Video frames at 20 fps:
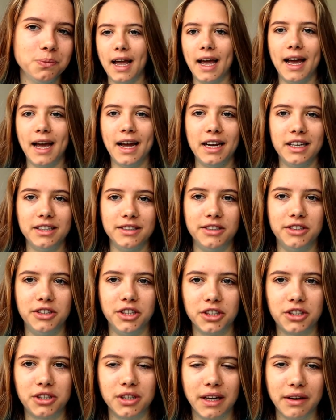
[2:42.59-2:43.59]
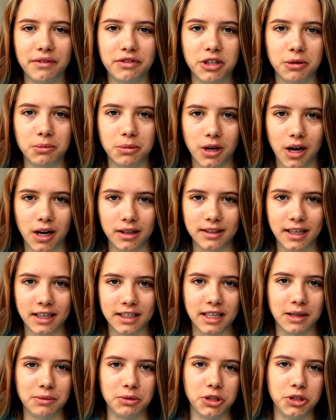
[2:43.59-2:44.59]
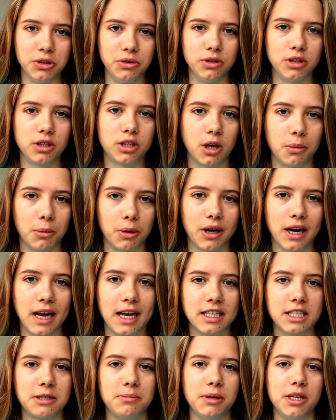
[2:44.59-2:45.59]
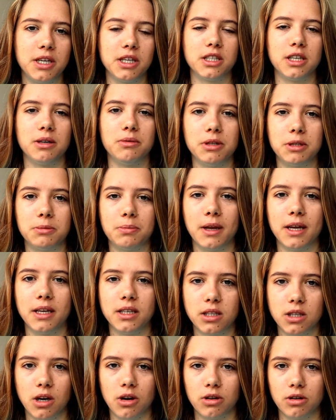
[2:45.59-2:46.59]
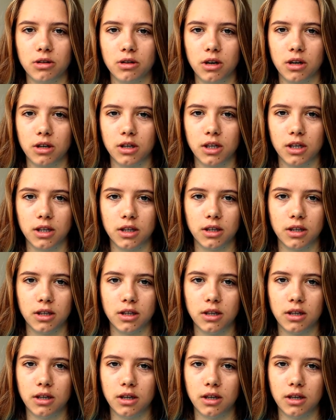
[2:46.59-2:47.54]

And just to give some context, I was doing the summer classes because I was playing soccer on